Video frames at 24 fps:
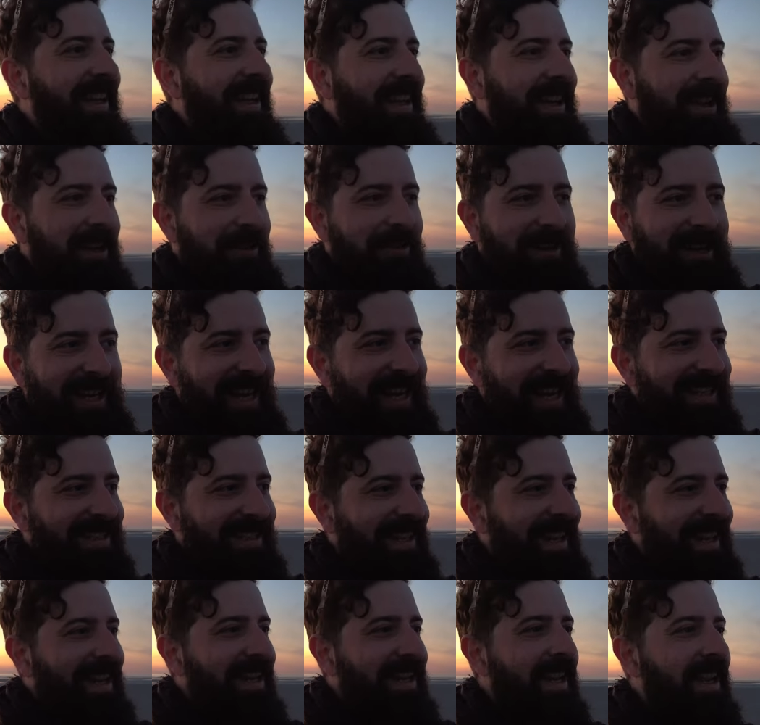He already has
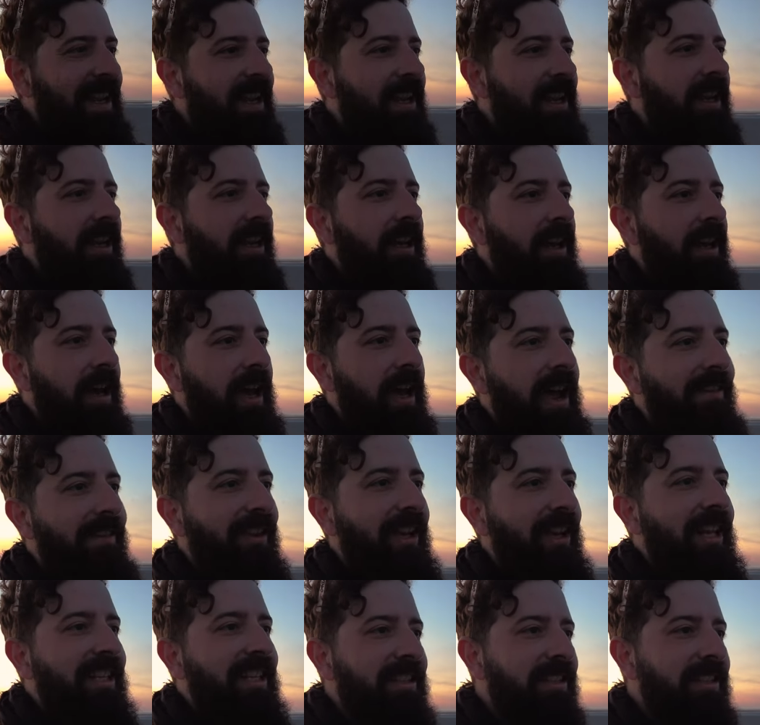done. I
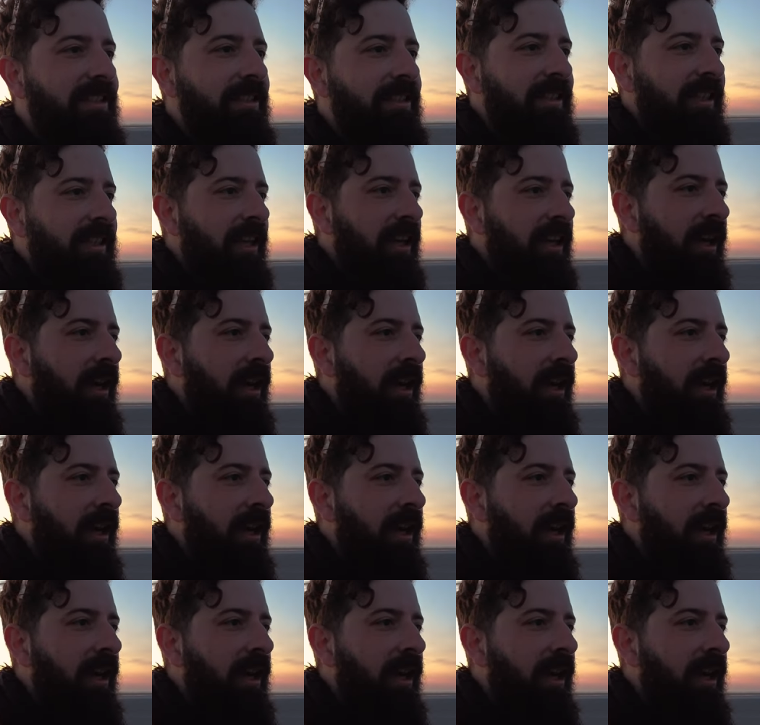haven't listened.